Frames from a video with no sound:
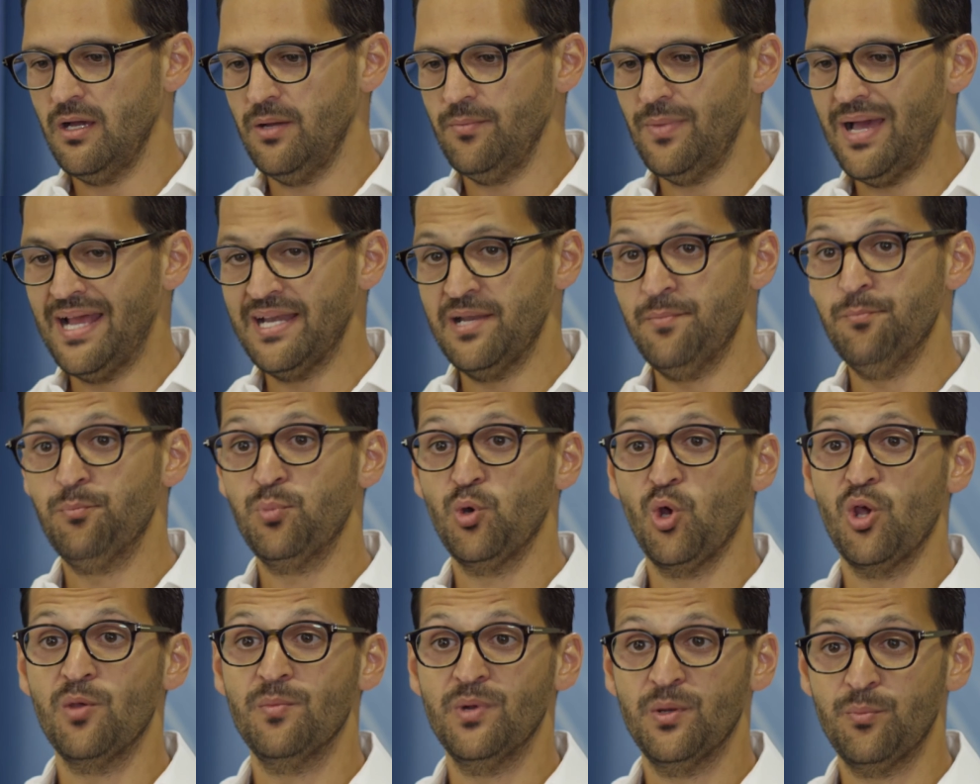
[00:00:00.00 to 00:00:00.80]

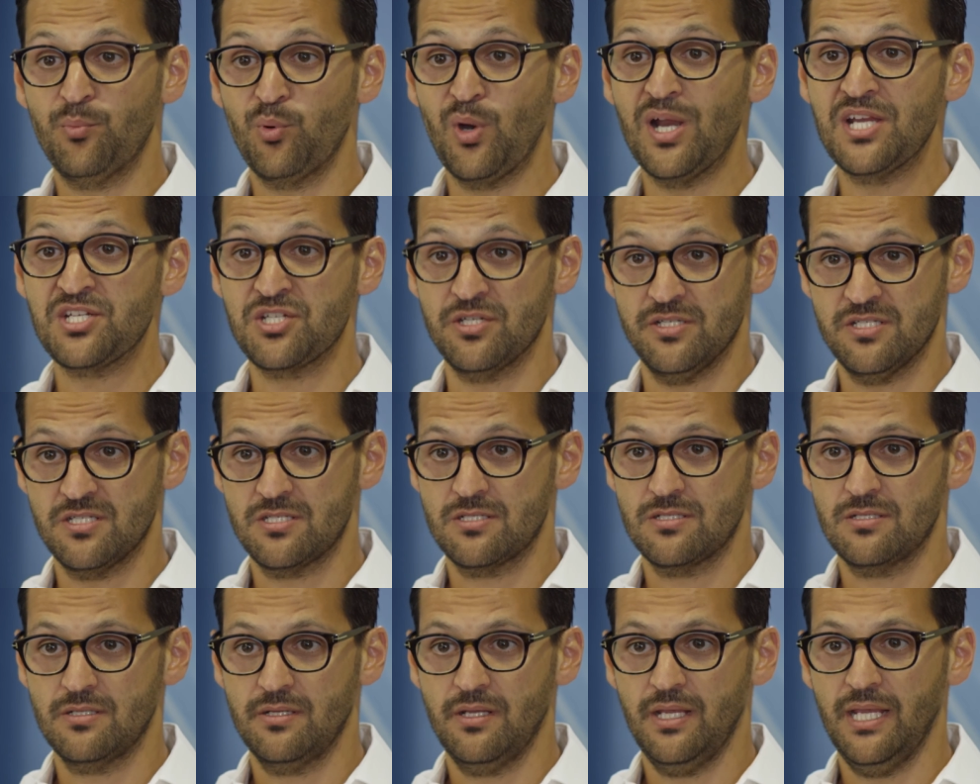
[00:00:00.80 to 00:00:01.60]
unemployment
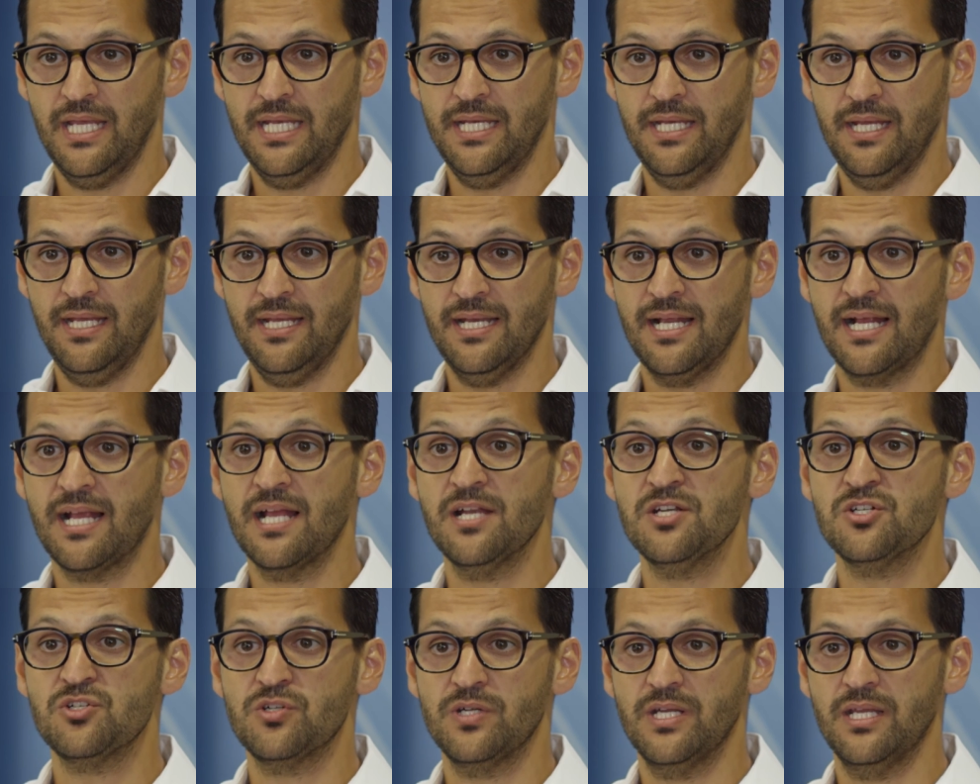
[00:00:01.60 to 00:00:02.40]
pressures in a
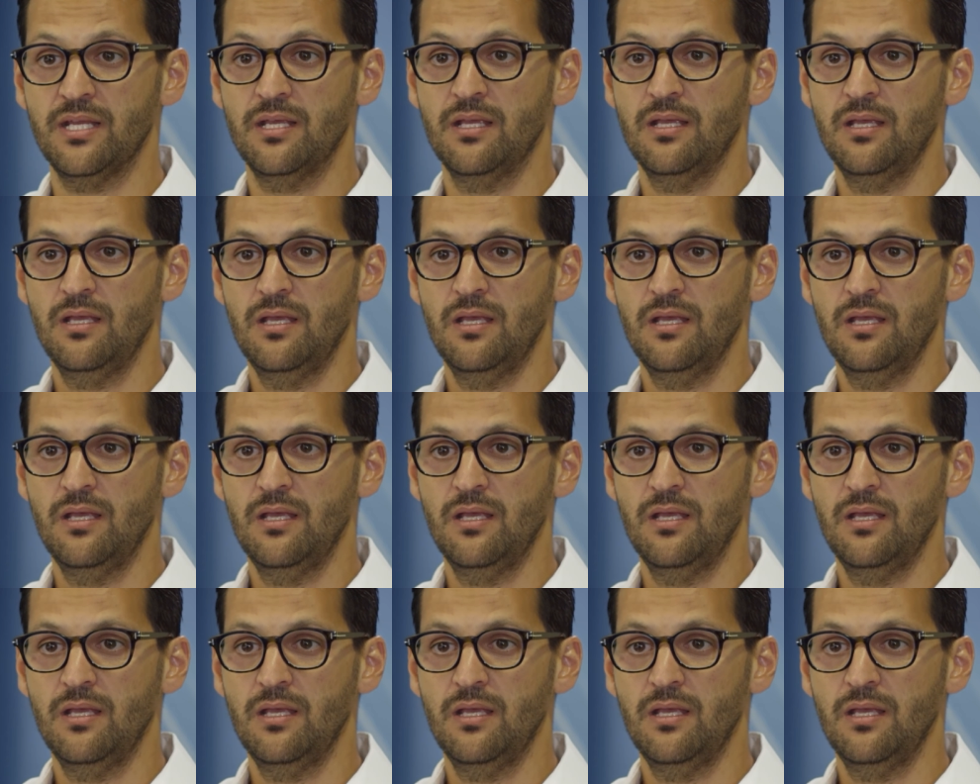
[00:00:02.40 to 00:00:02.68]
country,